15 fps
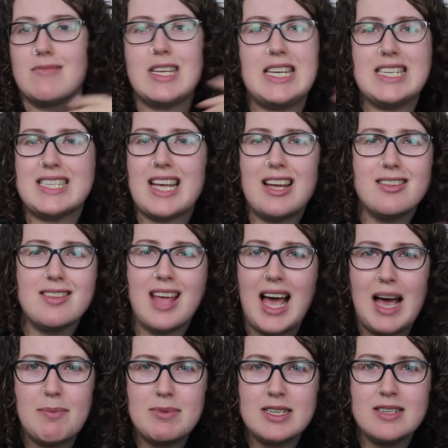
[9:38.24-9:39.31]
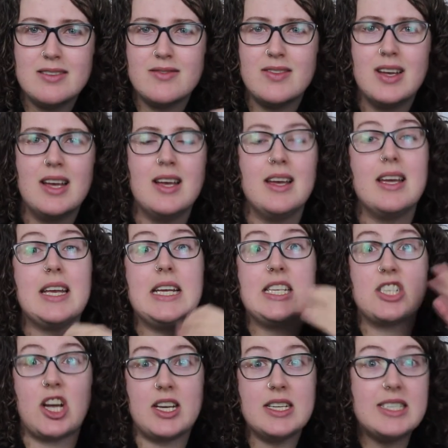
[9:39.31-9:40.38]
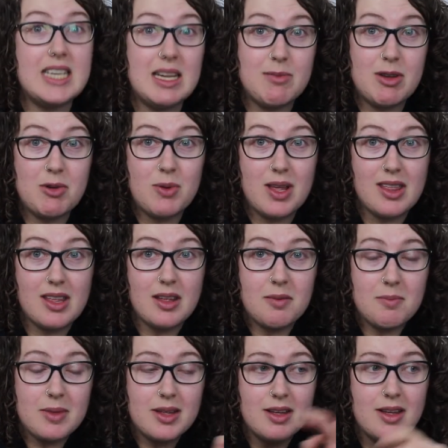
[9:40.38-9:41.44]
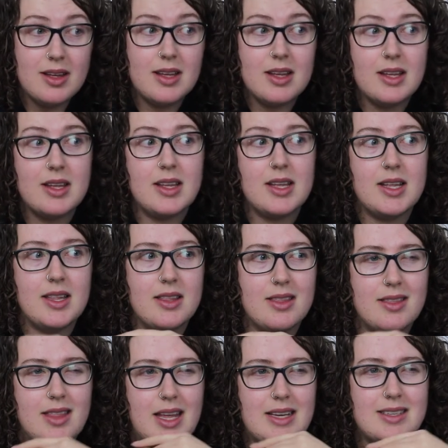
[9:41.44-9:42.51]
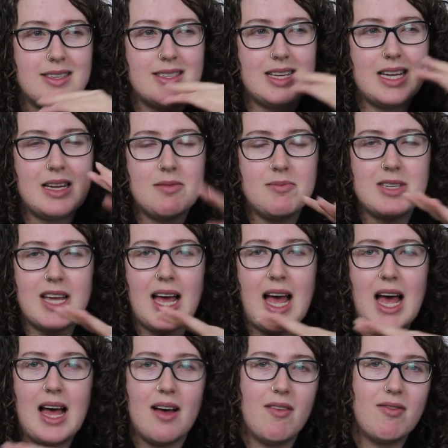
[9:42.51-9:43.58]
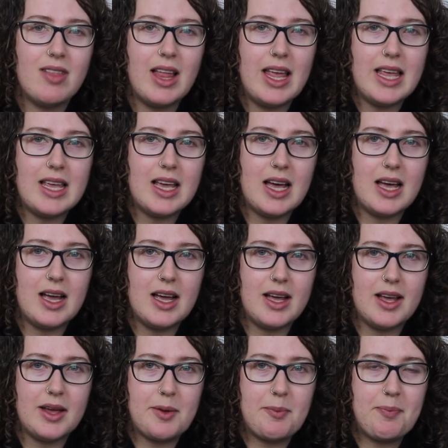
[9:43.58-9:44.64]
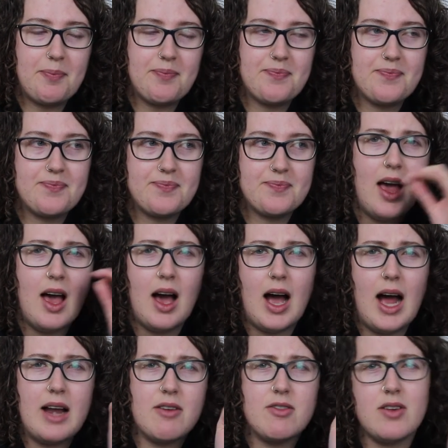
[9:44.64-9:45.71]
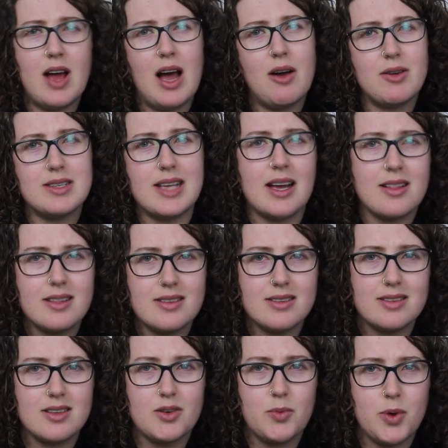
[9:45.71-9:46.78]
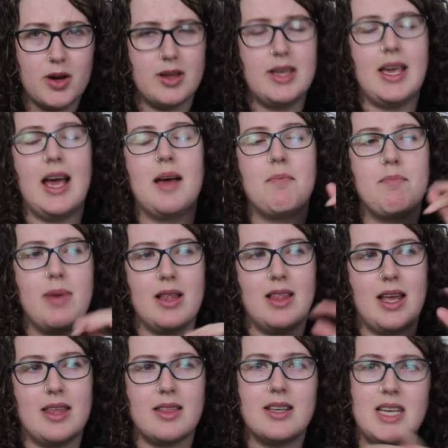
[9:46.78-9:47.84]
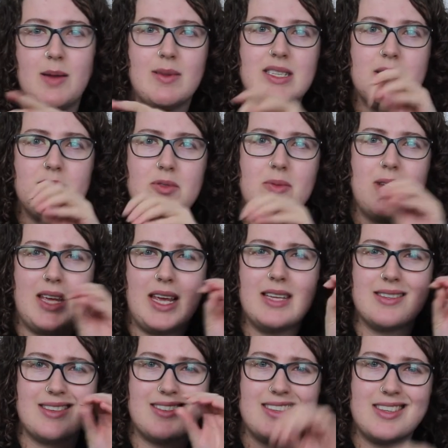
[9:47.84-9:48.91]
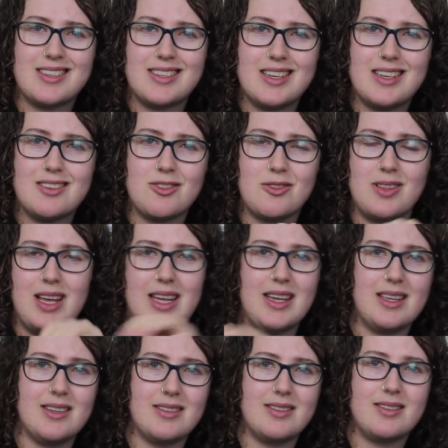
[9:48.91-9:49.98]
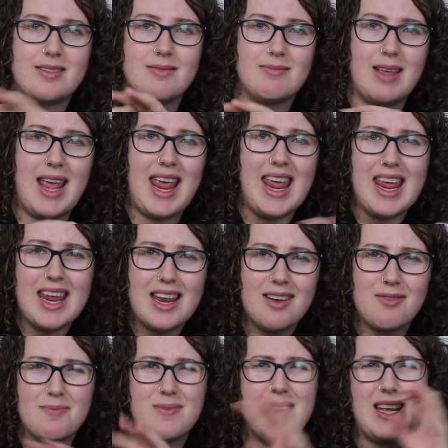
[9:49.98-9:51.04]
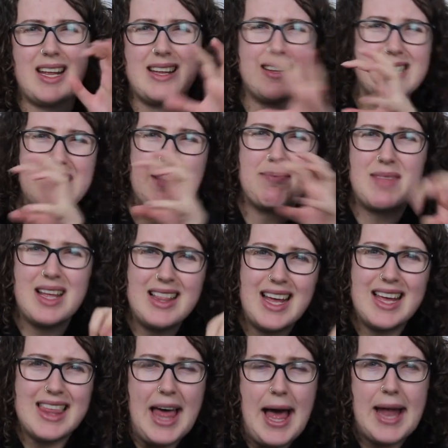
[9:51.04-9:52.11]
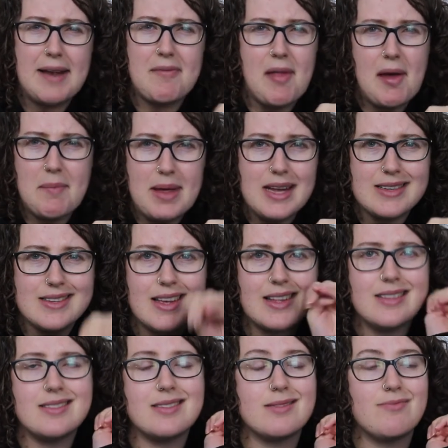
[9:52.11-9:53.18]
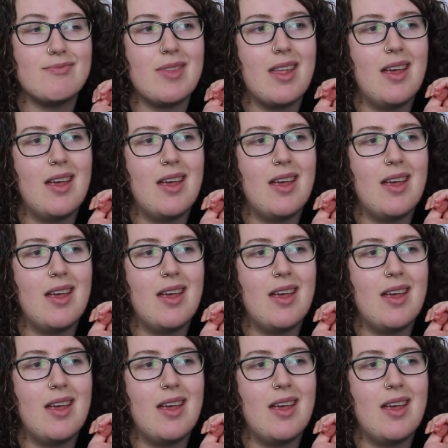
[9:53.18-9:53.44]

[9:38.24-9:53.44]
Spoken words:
He's held captive. He's got a demon with him. They seem to have like a, I don't know how exactly this is gonna work yet, but like the demon seems to be like his assistant or like his aide, like something like that, if that makes sense.